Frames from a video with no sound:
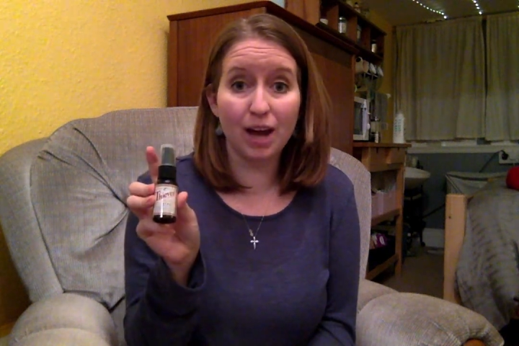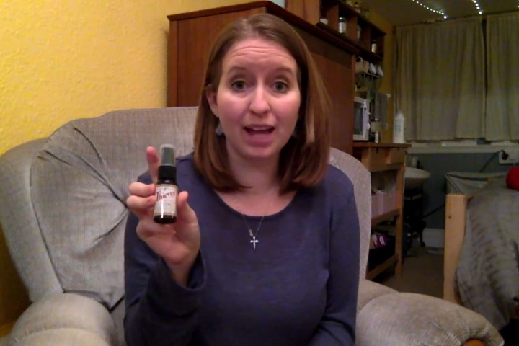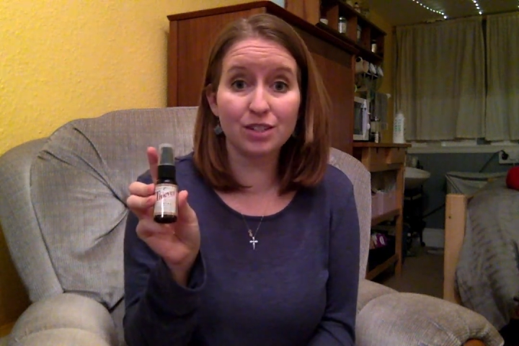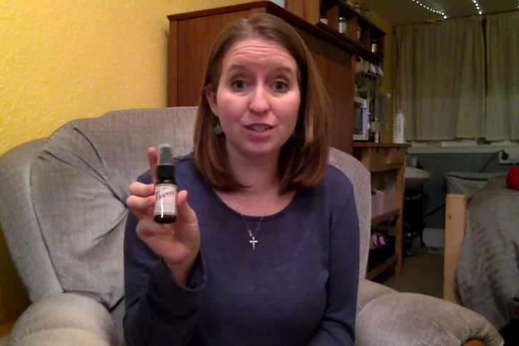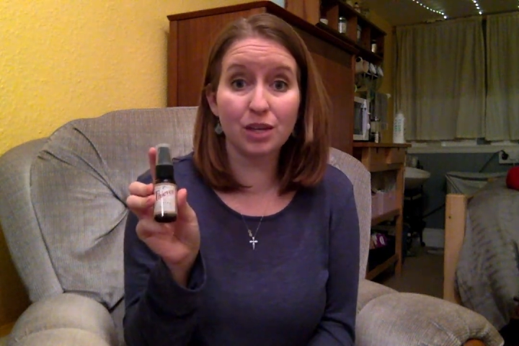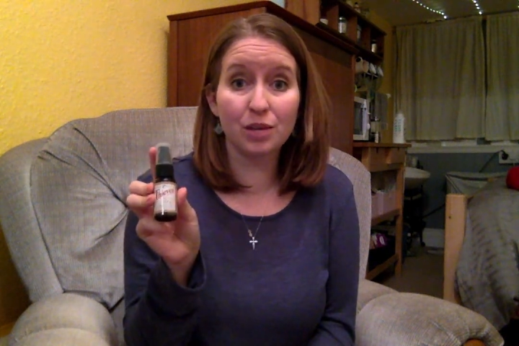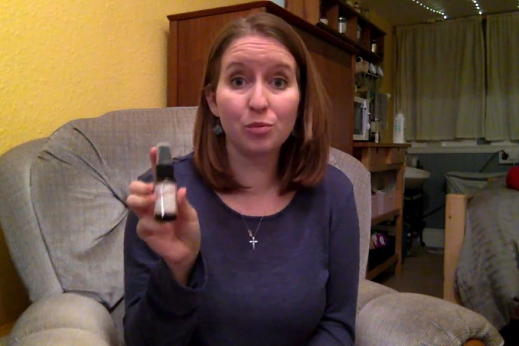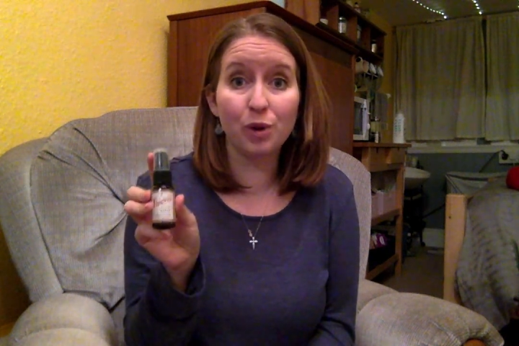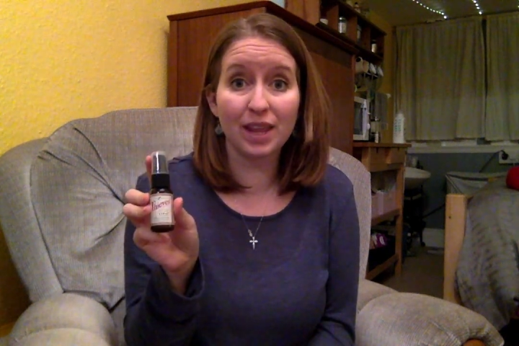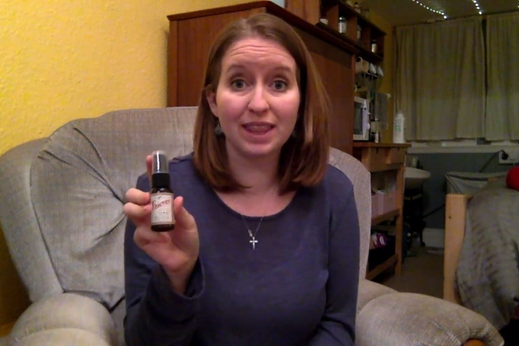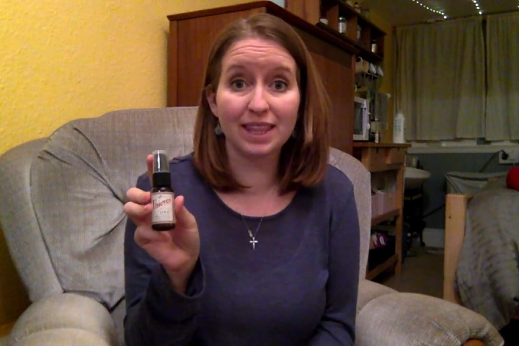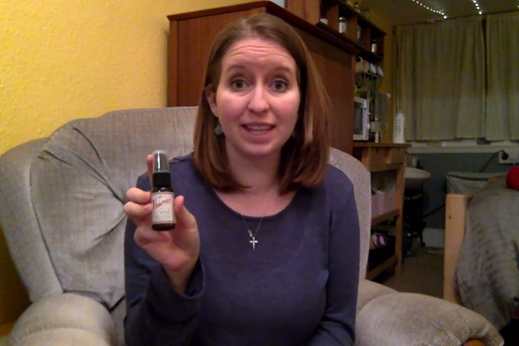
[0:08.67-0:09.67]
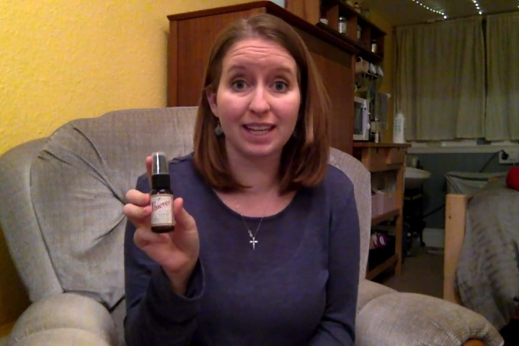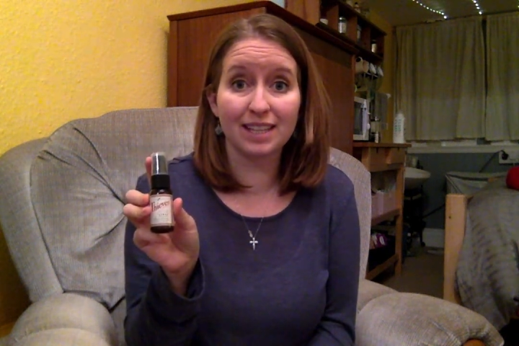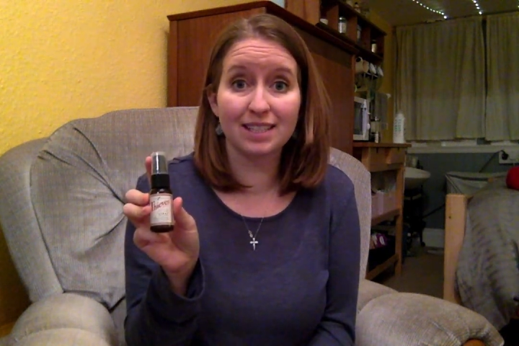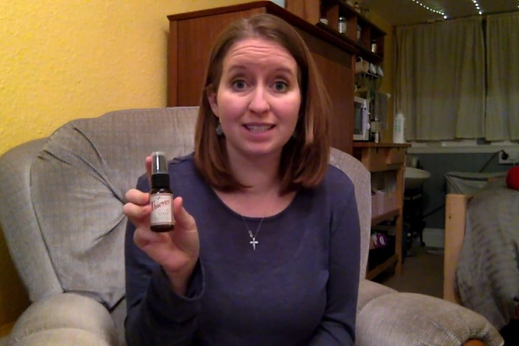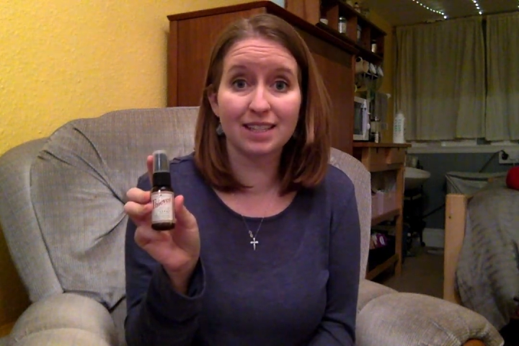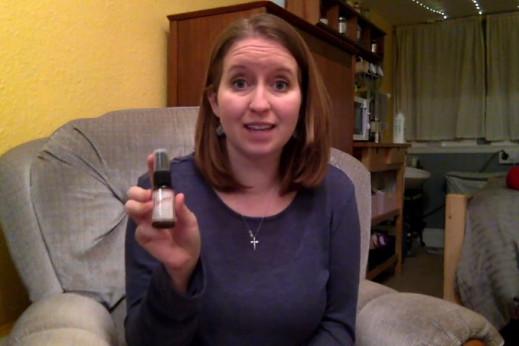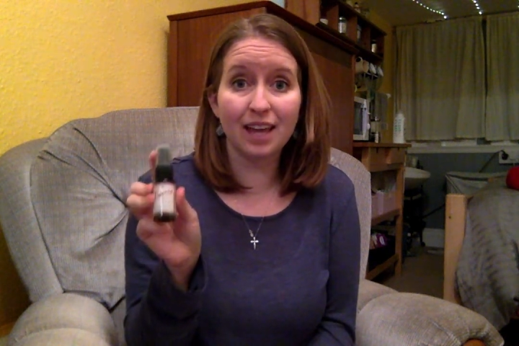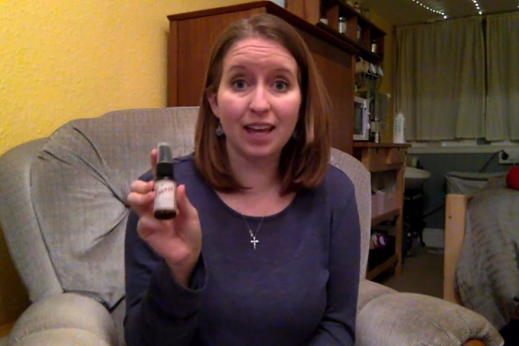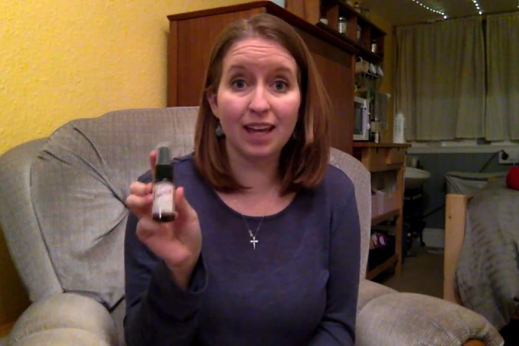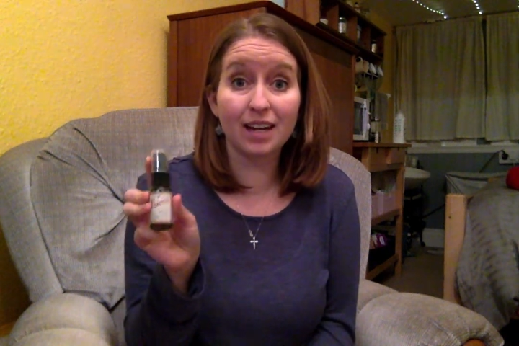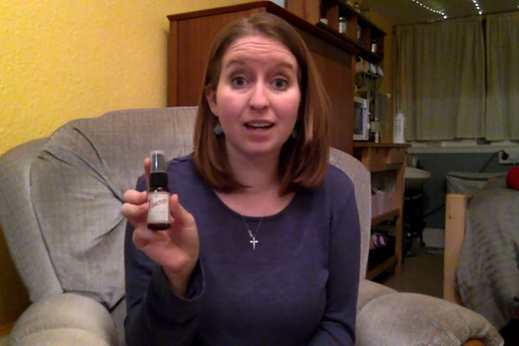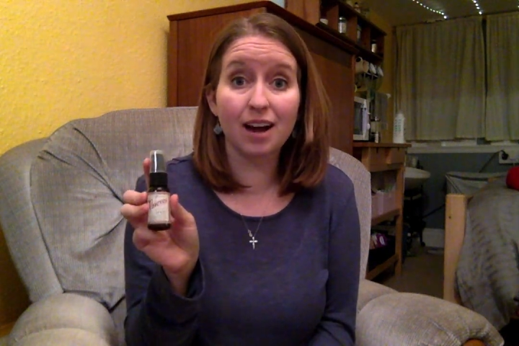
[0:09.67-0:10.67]
I actually won this
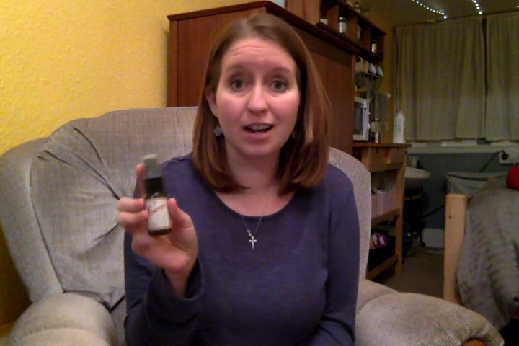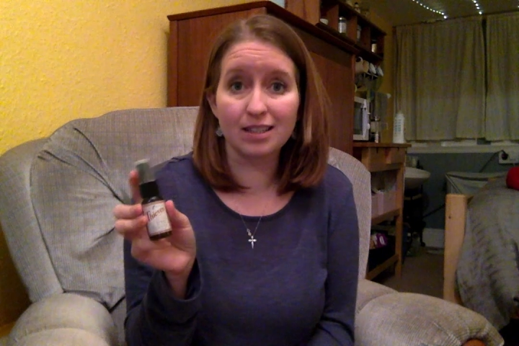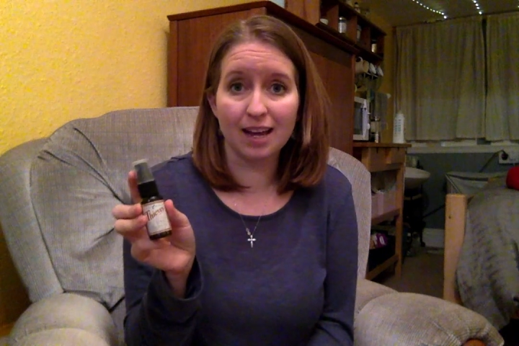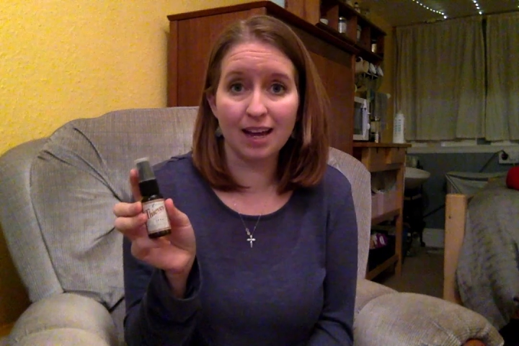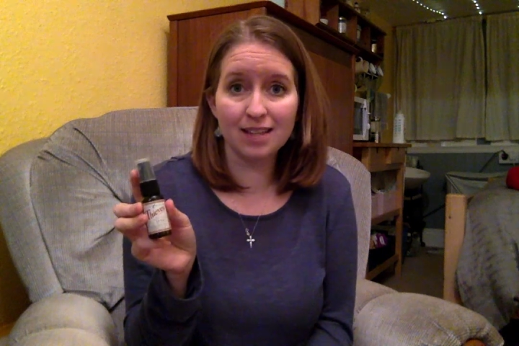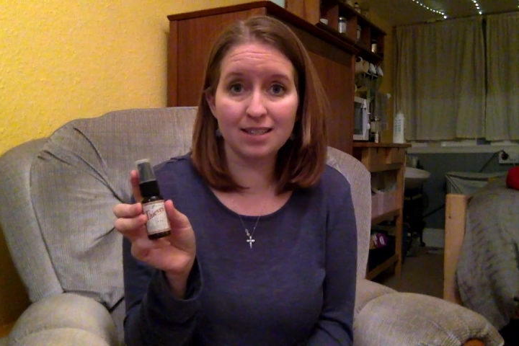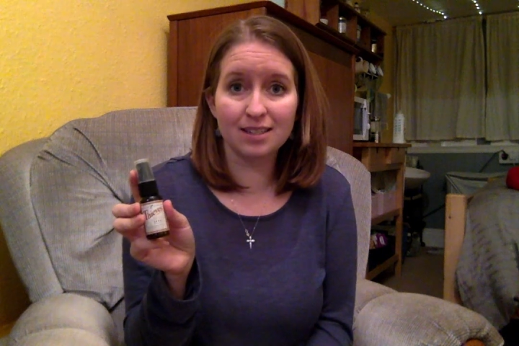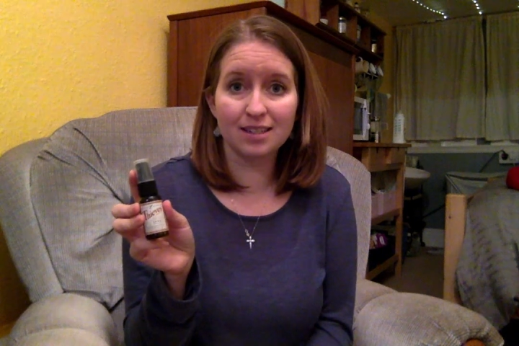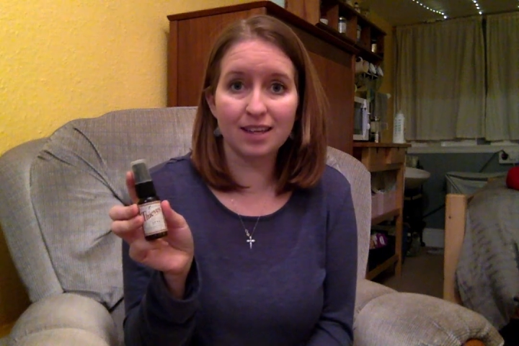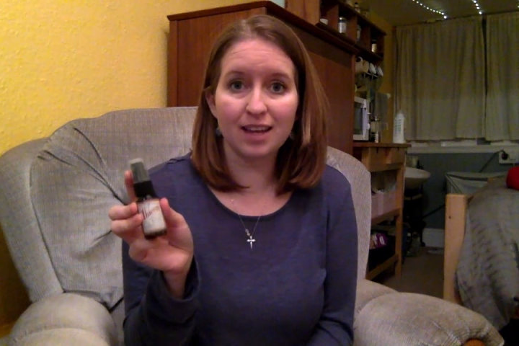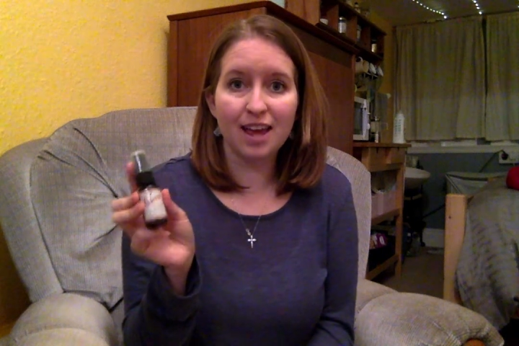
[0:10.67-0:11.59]
in a contest